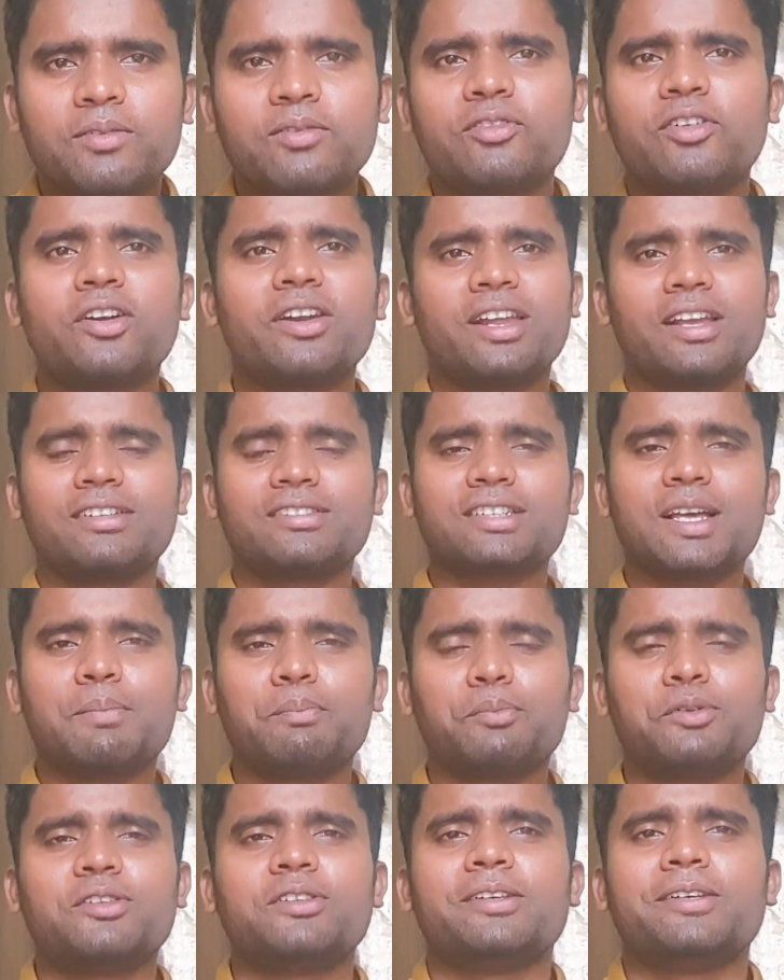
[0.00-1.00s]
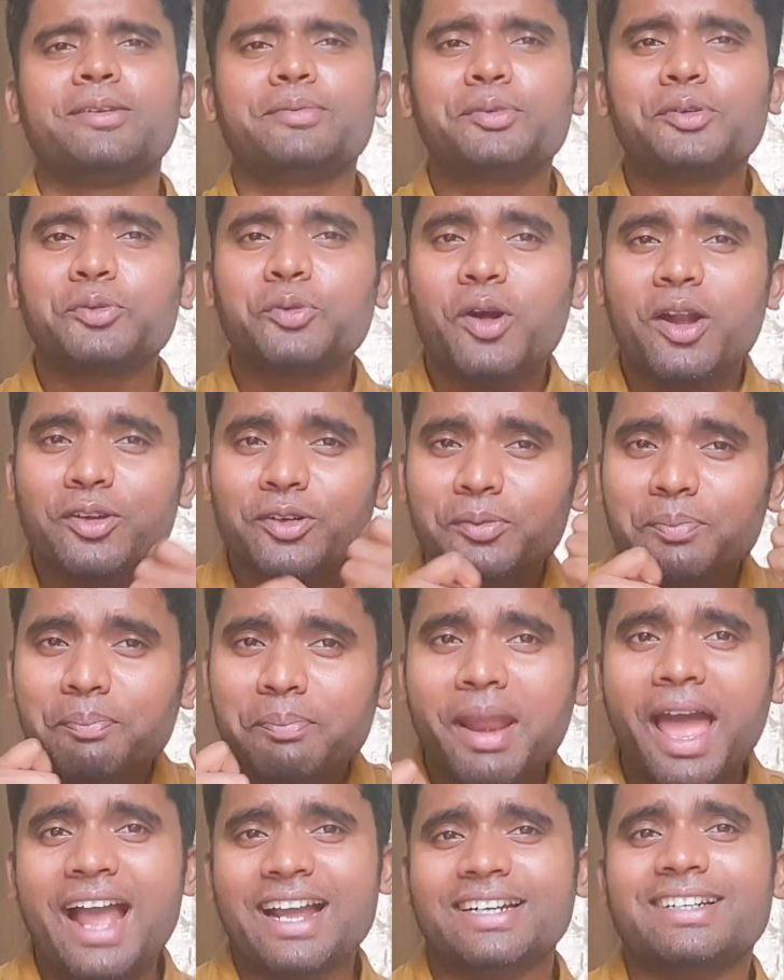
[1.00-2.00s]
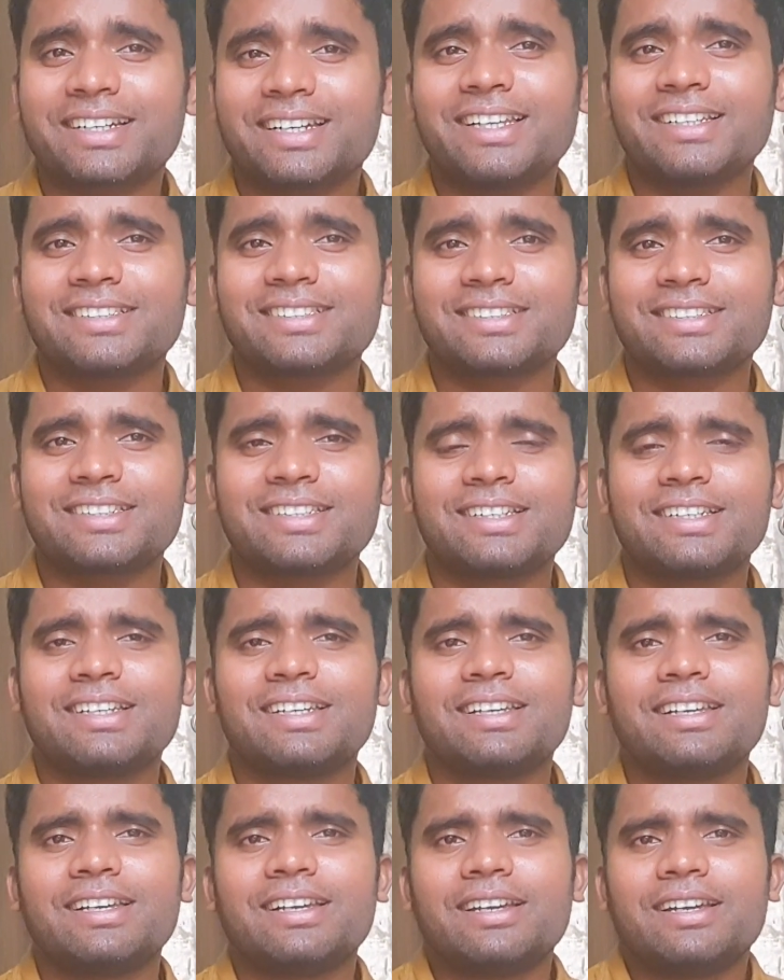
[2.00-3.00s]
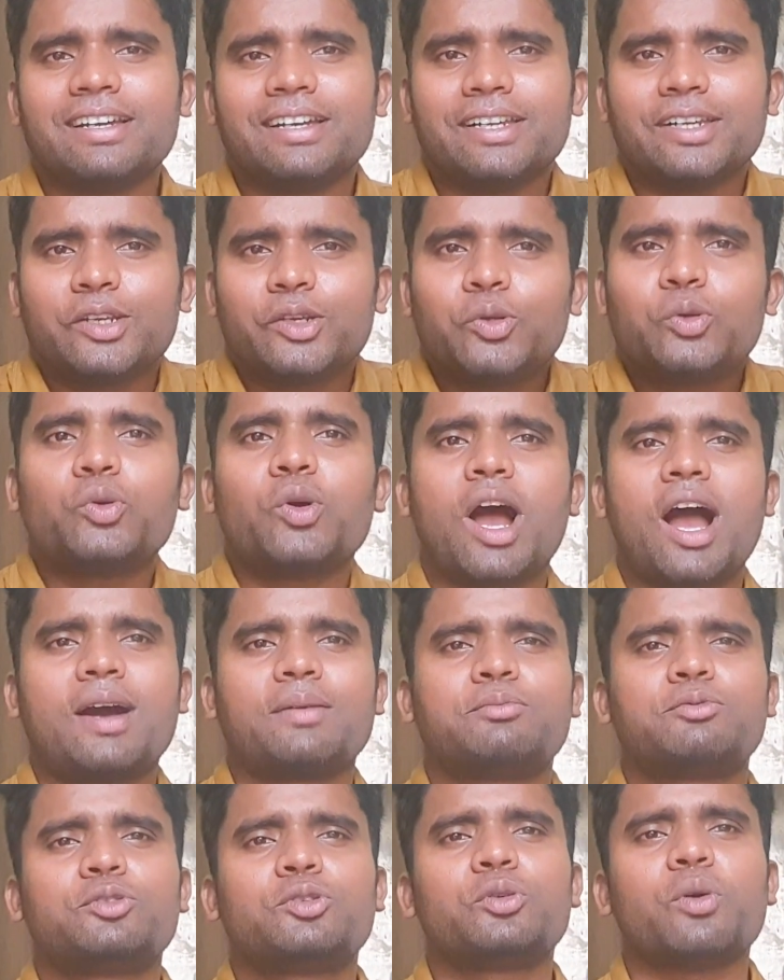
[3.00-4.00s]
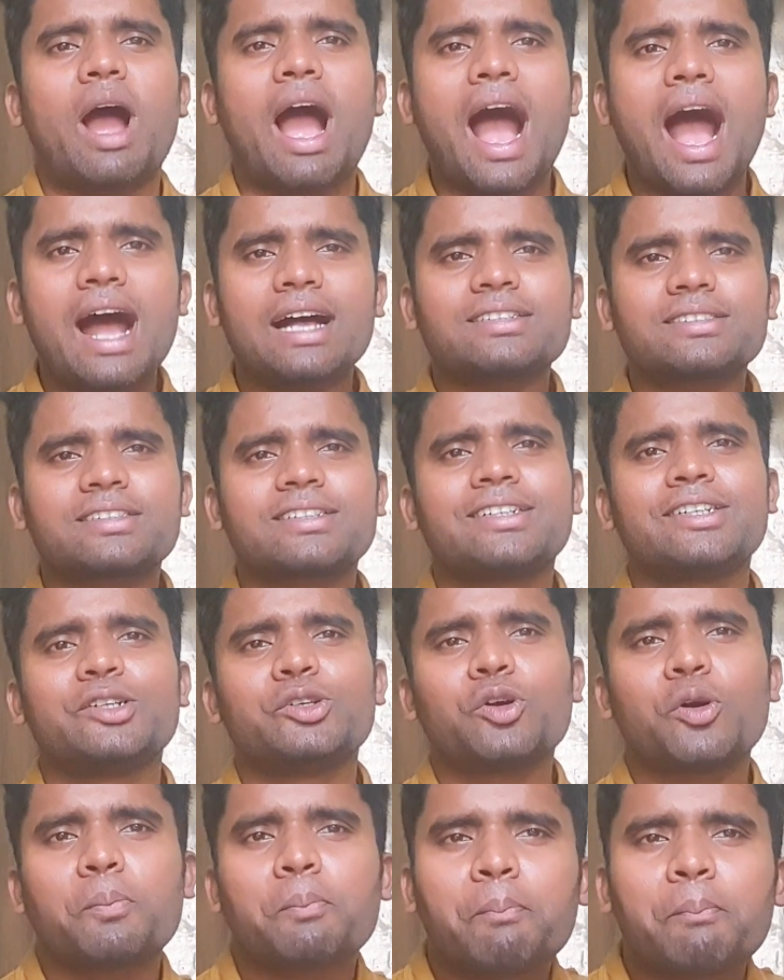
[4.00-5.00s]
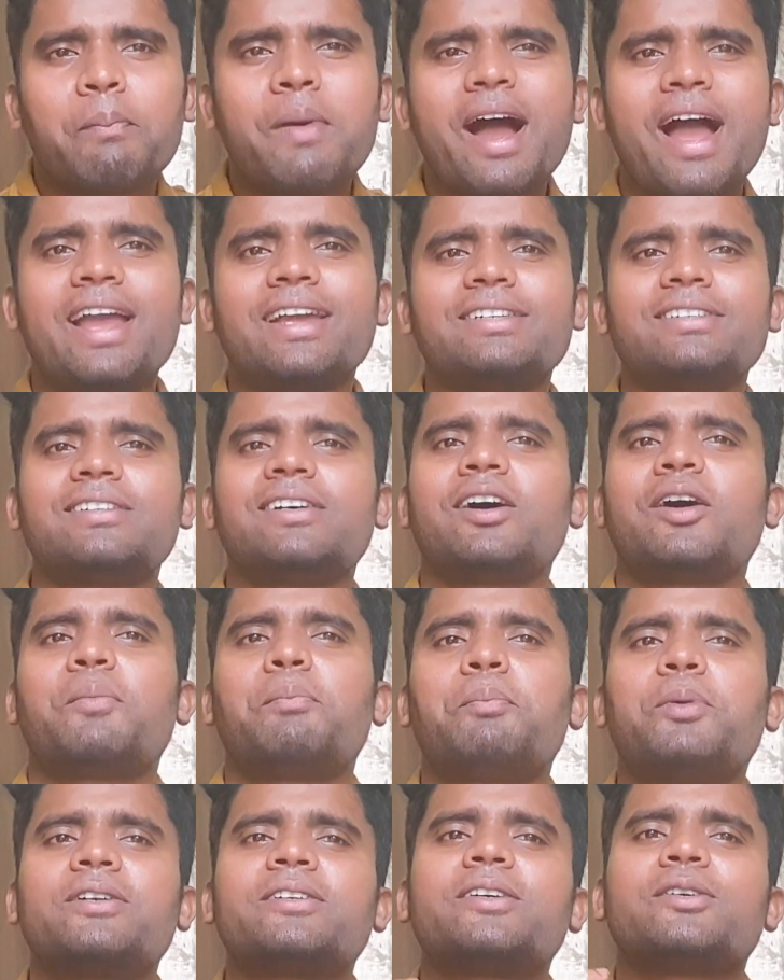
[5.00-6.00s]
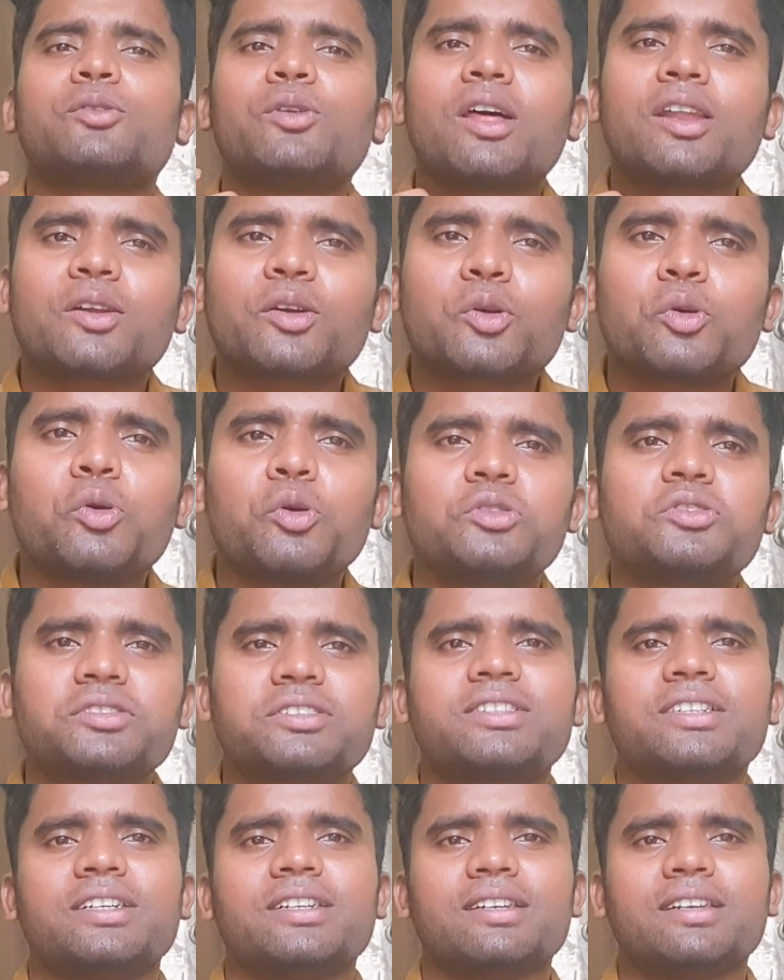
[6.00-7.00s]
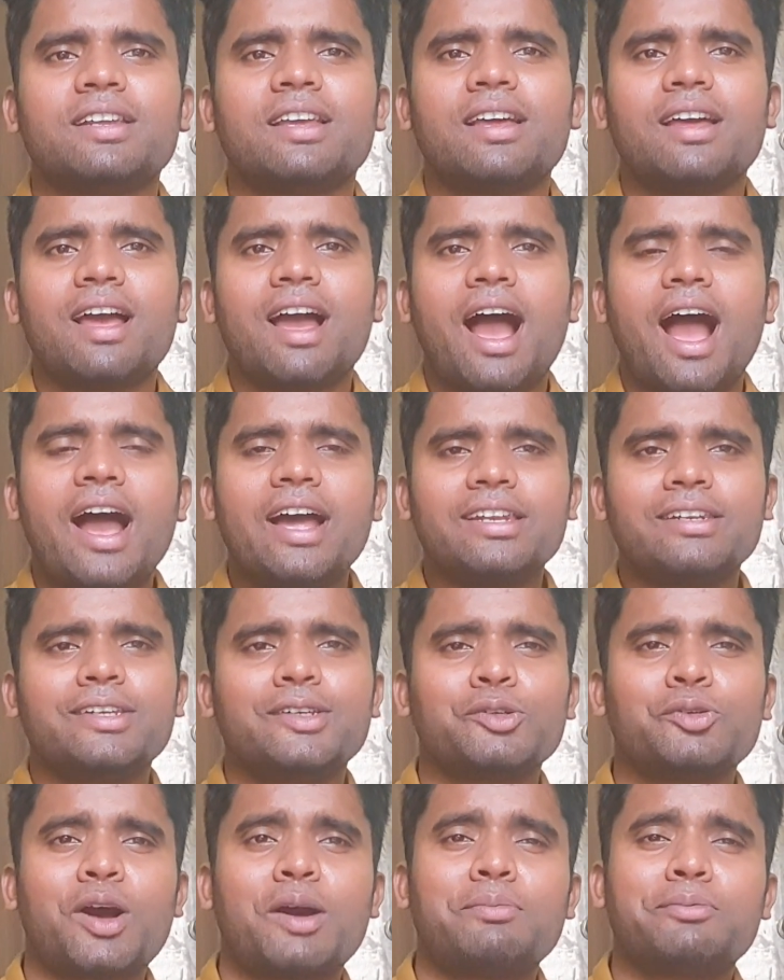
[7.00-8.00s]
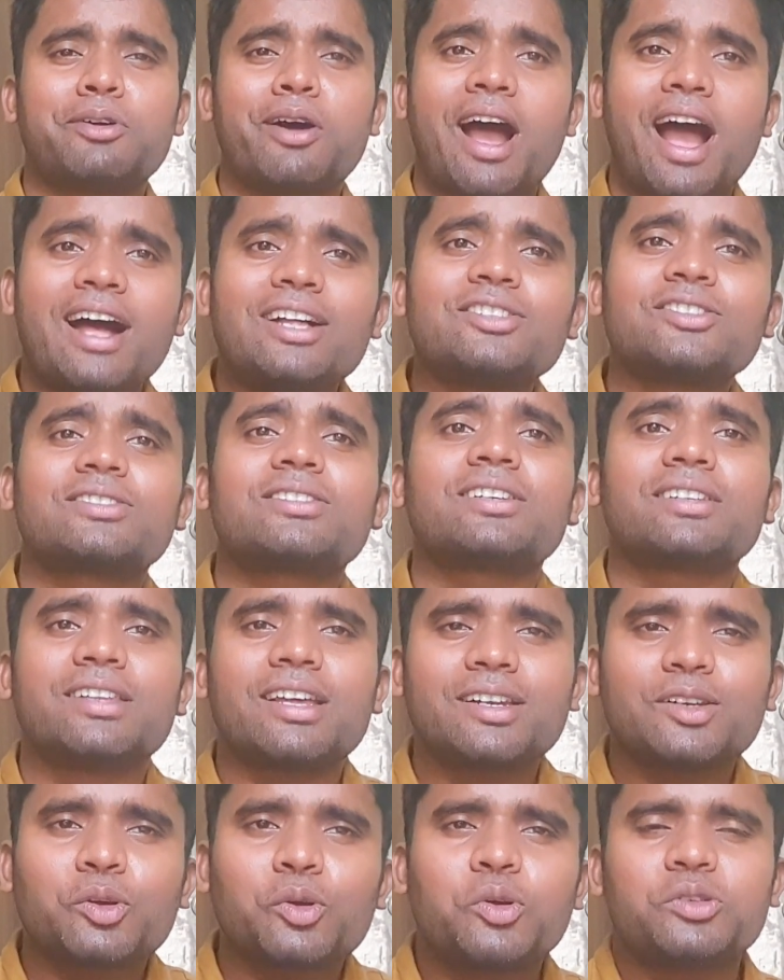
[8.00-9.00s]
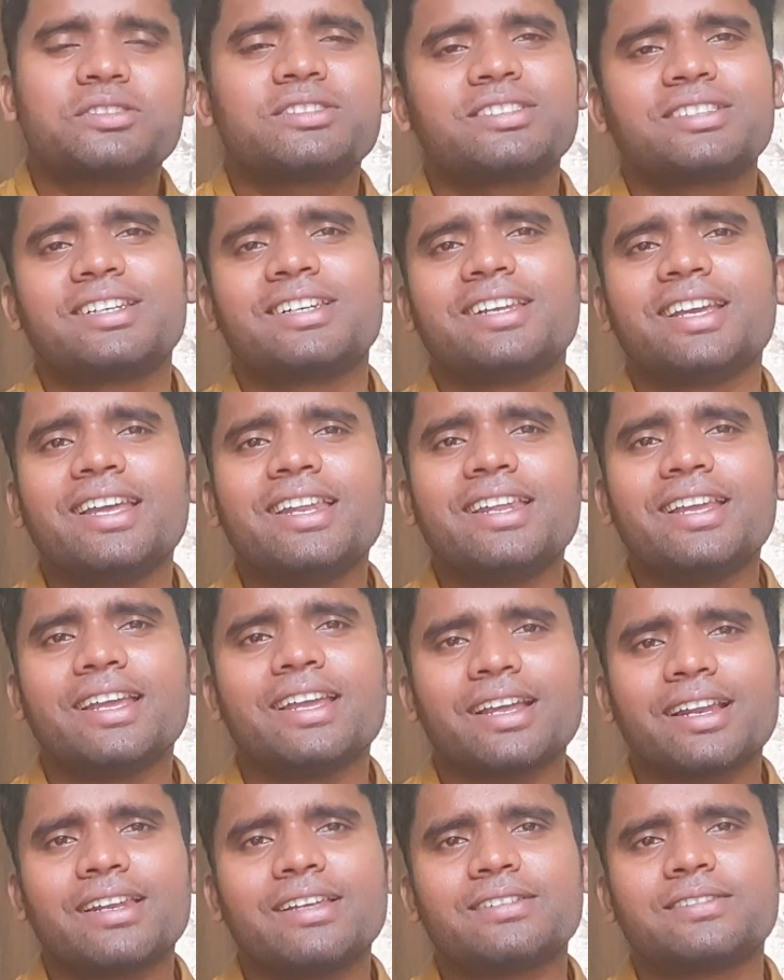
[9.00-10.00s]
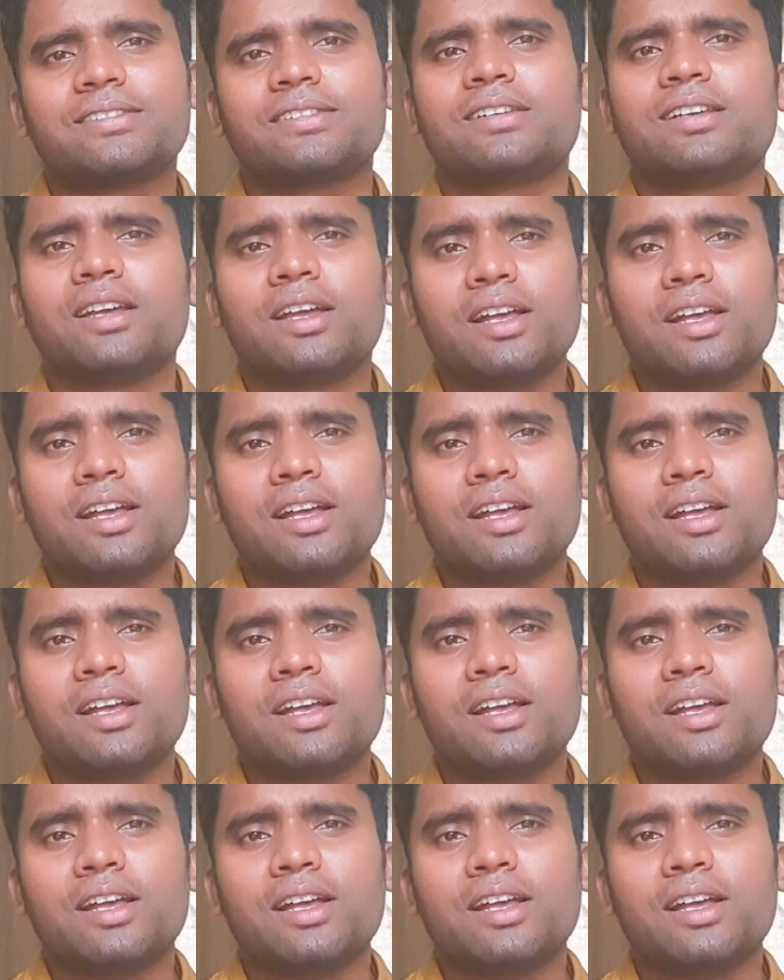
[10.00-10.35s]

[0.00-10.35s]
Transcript: For example, if you want to practice, you have to ask your mind a particular question and you have to answer that question in English.